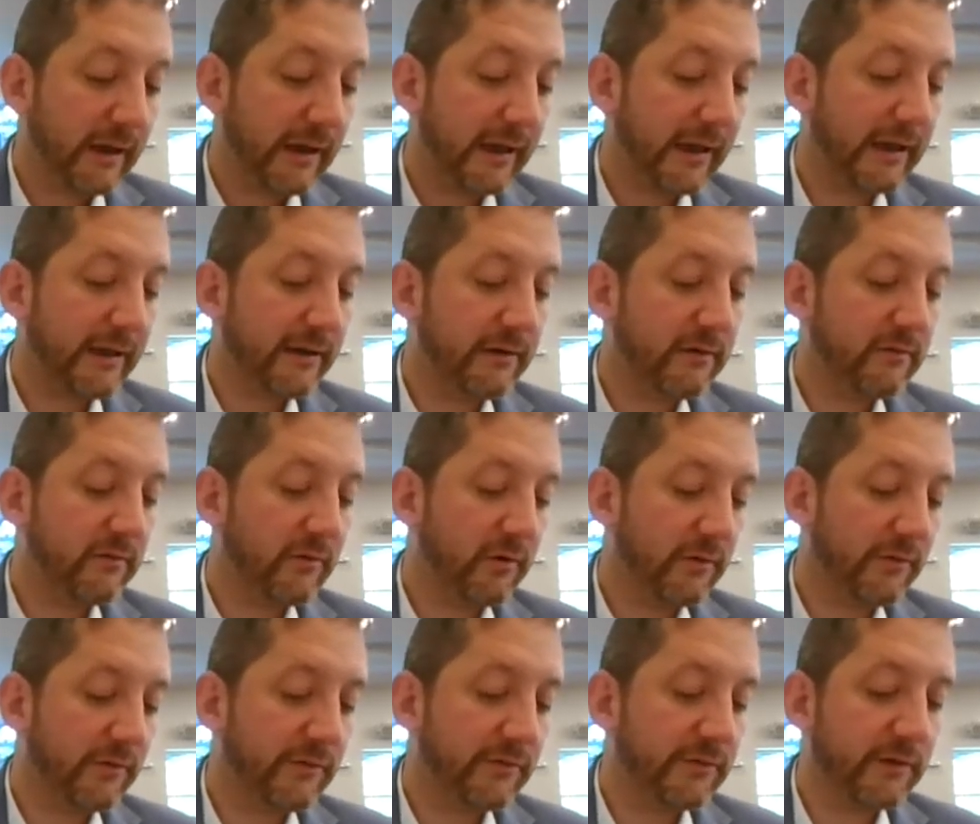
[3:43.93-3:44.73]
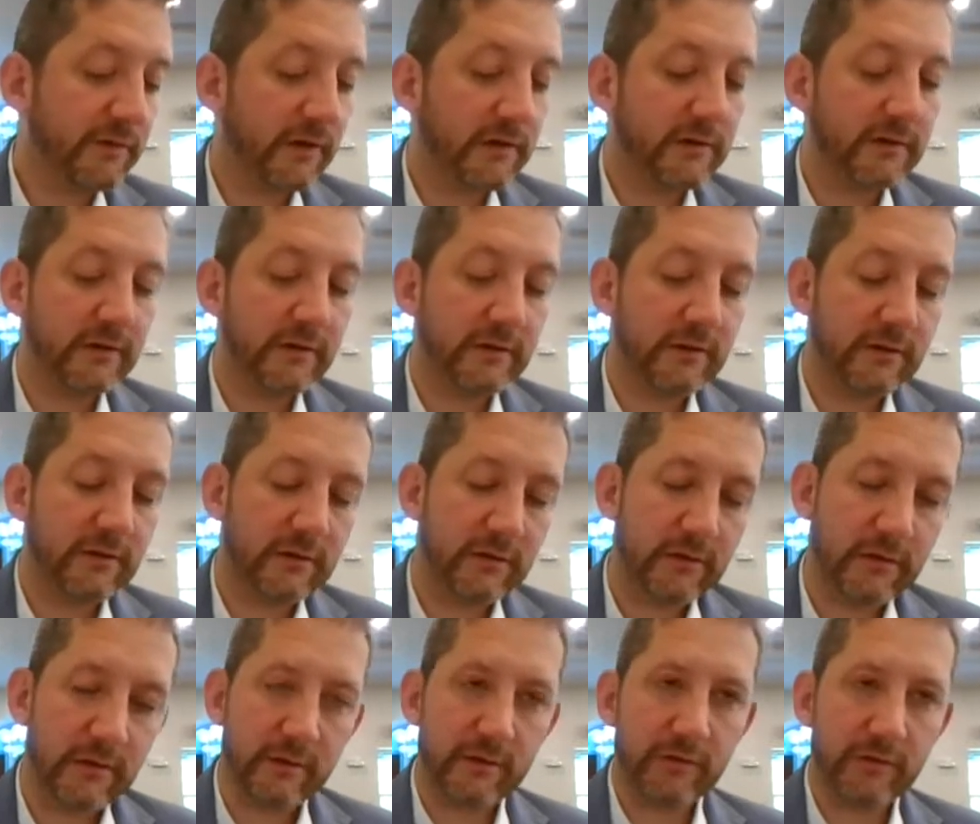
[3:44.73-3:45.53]
And all of a sudden,
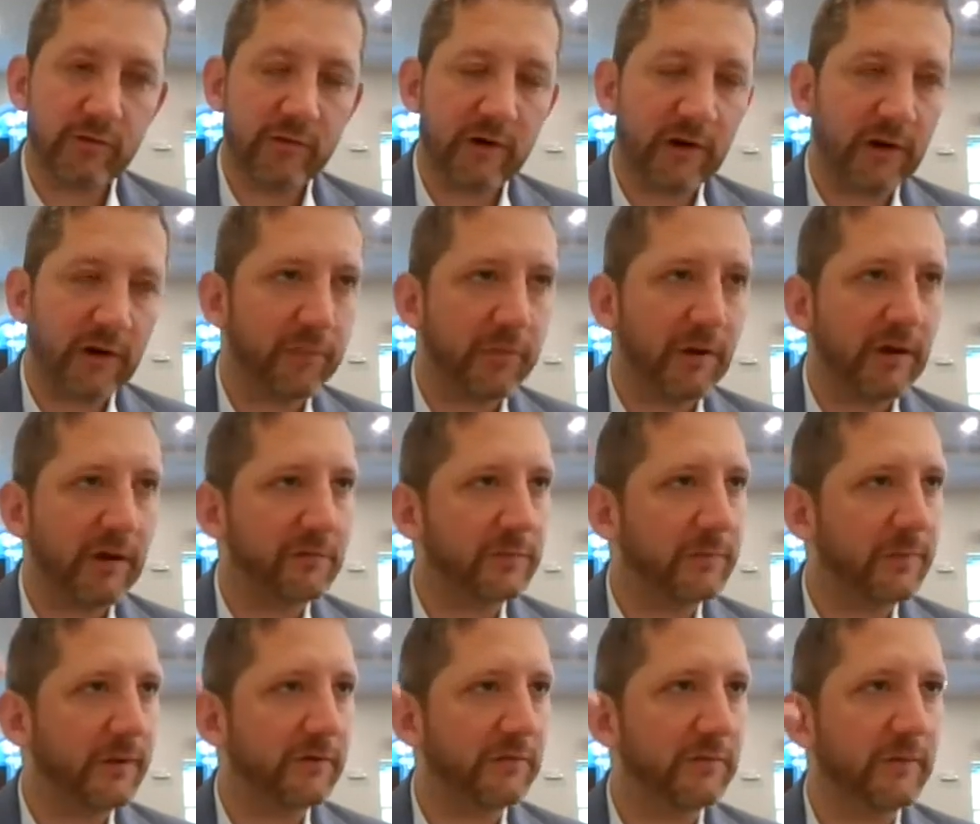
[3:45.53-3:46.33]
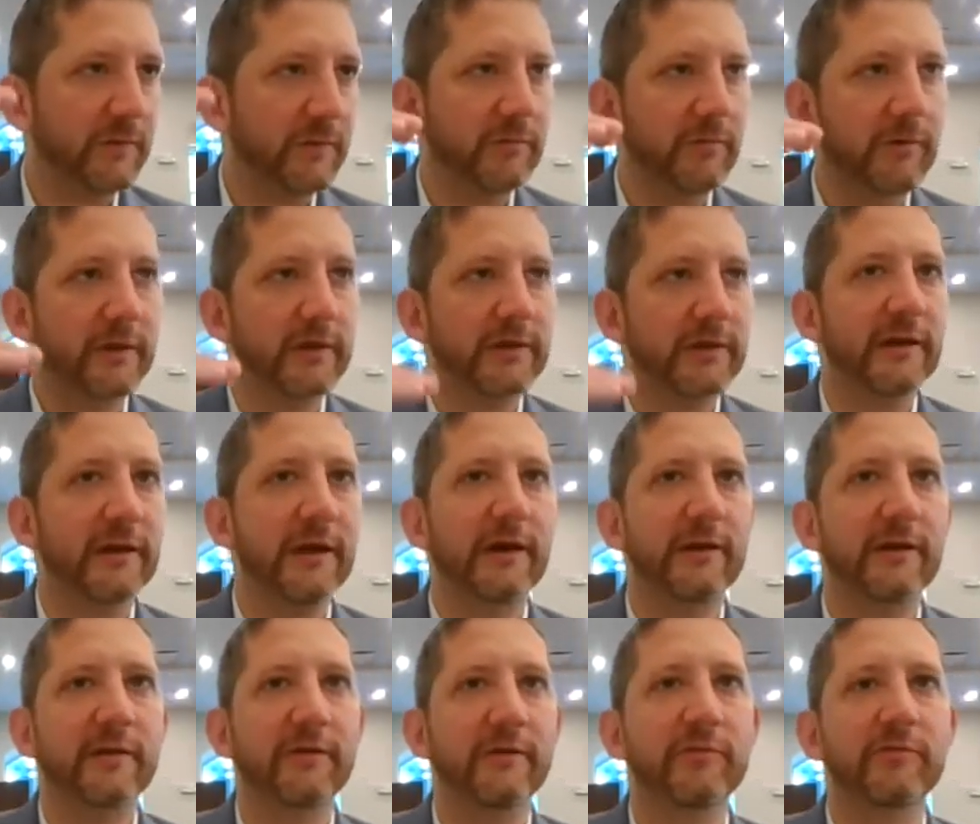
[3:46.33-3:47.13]
the shidduch prospects went really
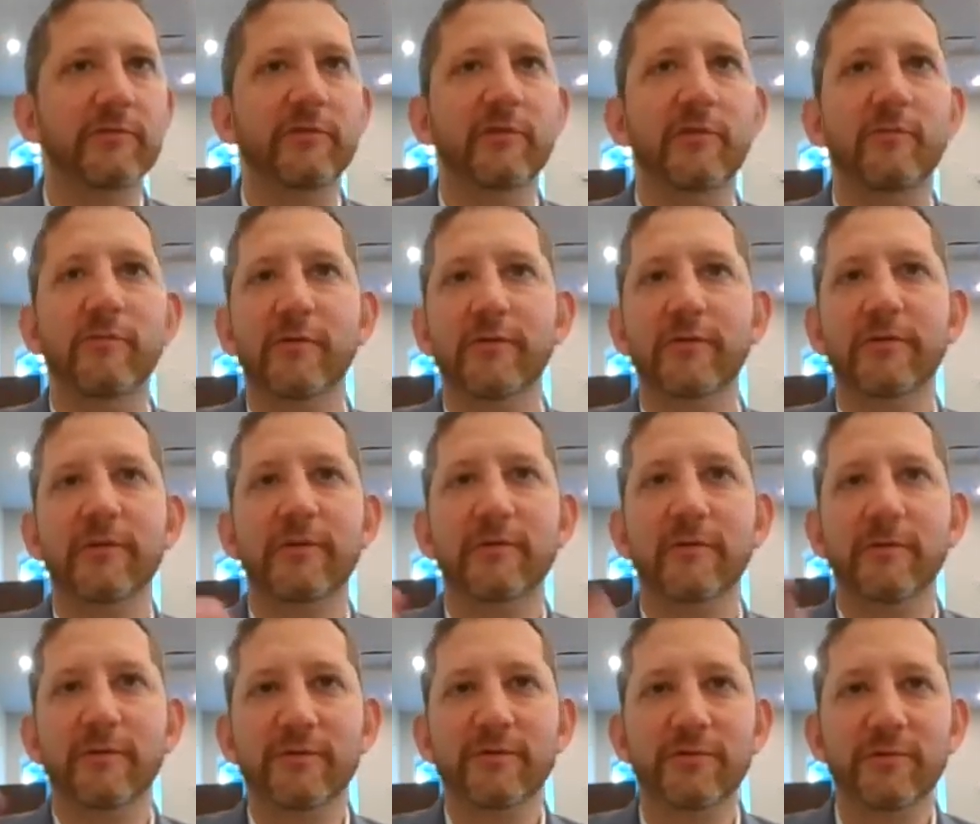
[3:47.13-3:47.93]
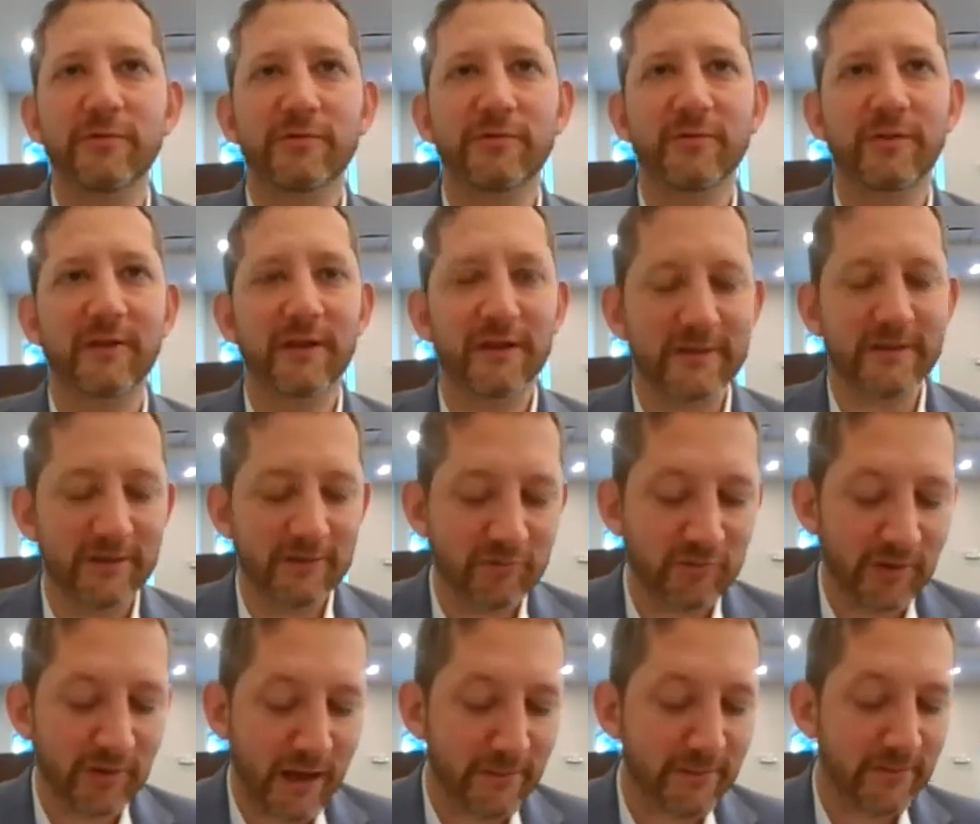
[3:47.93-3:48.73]
down, and we're the only ones who
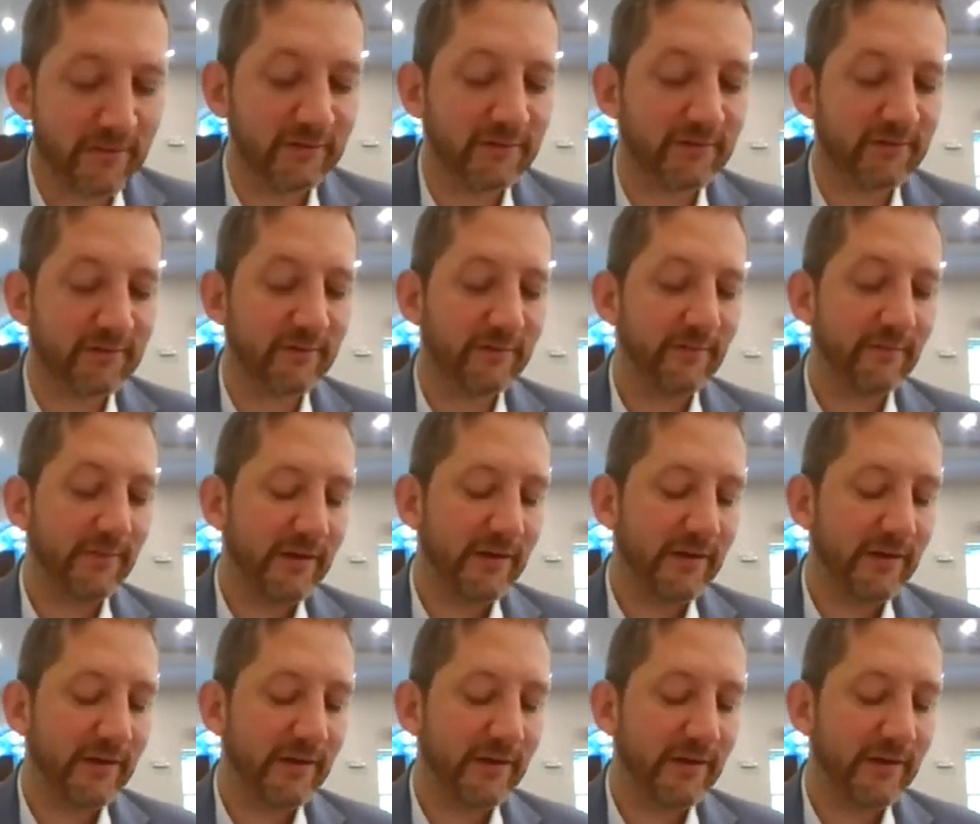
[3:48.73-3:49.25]
selected Shabbos.